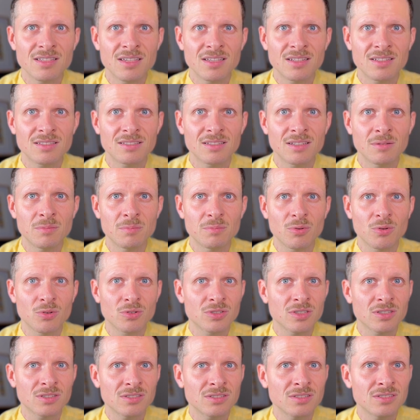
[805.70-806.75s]
it
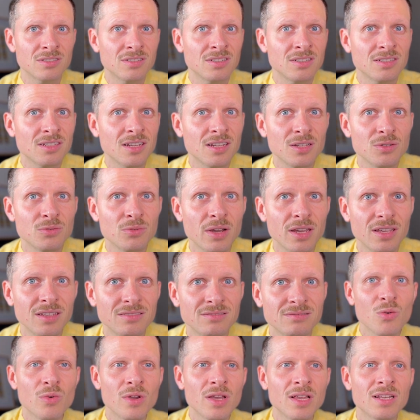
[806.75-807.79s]
important in any
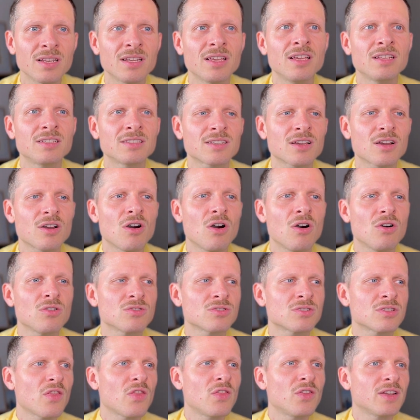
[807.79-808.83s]
way? Will it
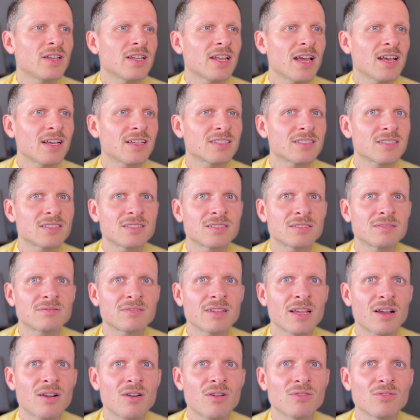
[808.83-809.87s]
cause the next
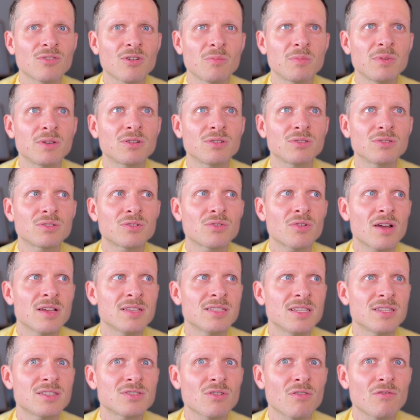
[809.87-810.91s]
economical
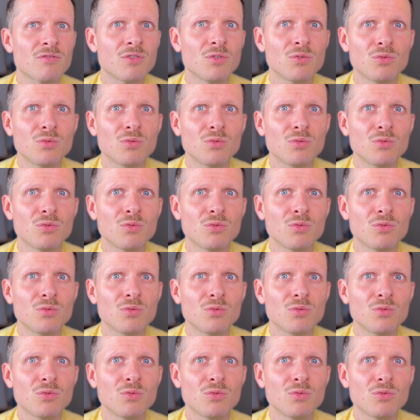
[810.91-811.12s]
crisis of the